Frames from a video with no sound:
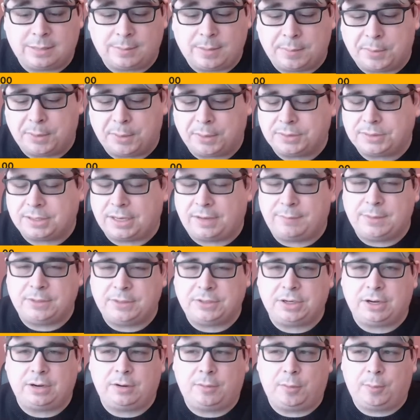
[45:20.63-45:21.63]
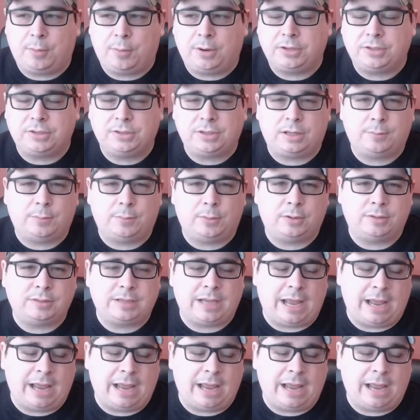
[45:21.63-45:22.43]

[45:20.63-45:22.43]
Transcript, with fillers: on my books, I have Michigan corporations on the books.